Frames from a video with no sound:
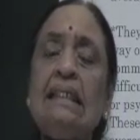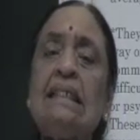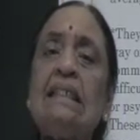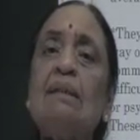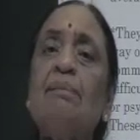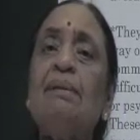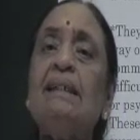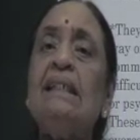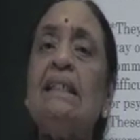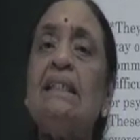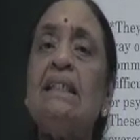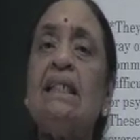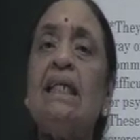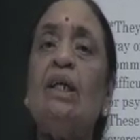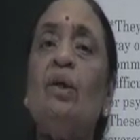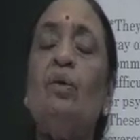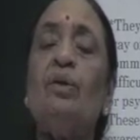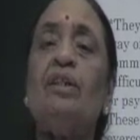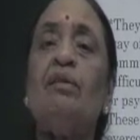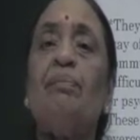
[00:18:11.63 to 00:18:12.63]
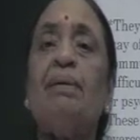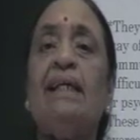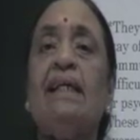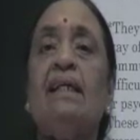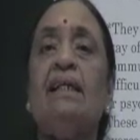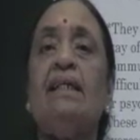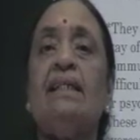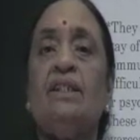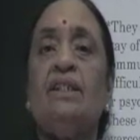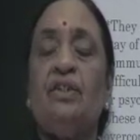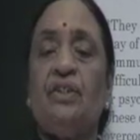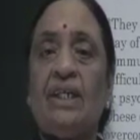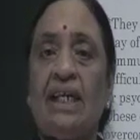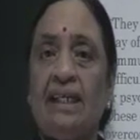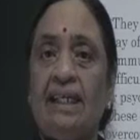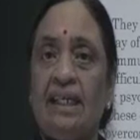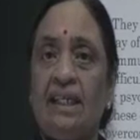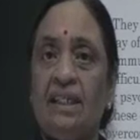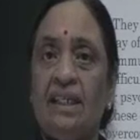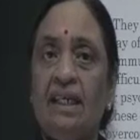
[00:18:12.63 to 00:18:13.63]
Disability could be
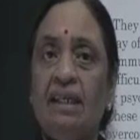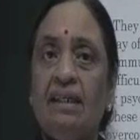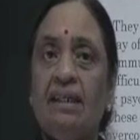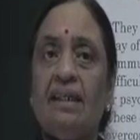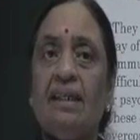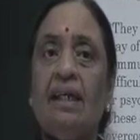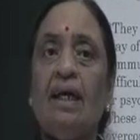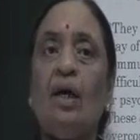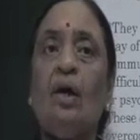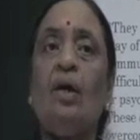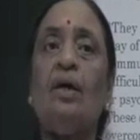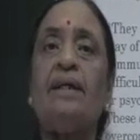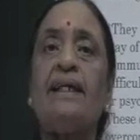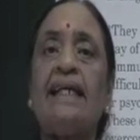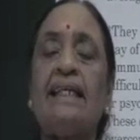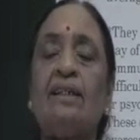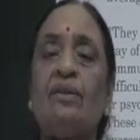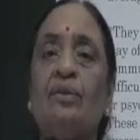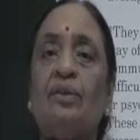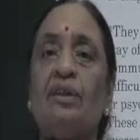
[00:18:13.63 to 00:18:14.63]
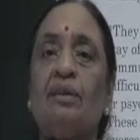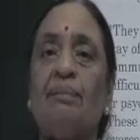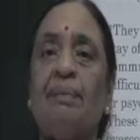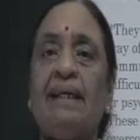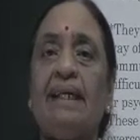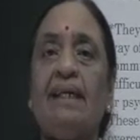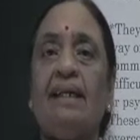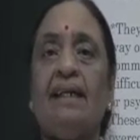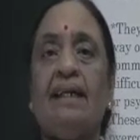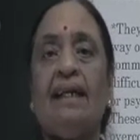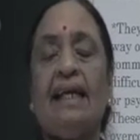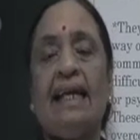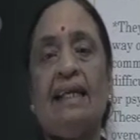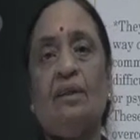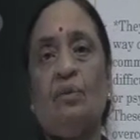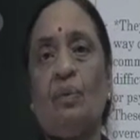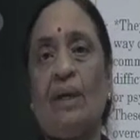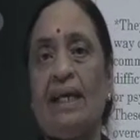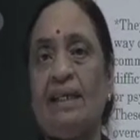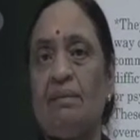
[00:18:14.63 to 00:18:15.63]
genetic, or it could be
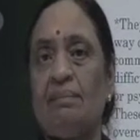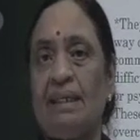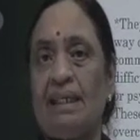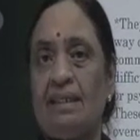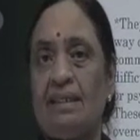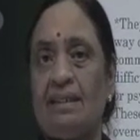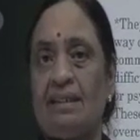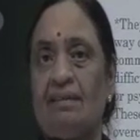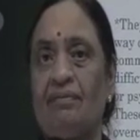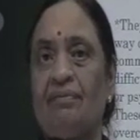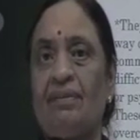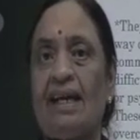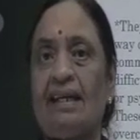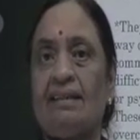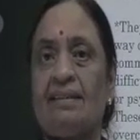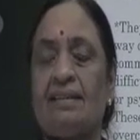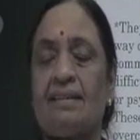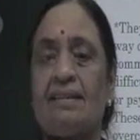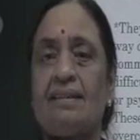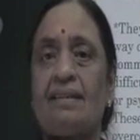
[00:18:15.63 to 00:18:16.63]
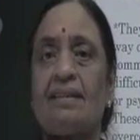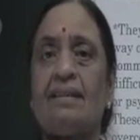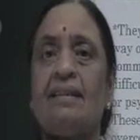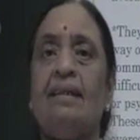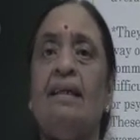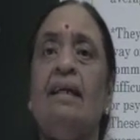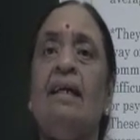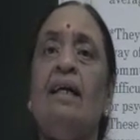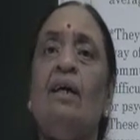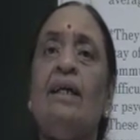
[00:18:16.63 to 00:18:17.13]
environmental factors.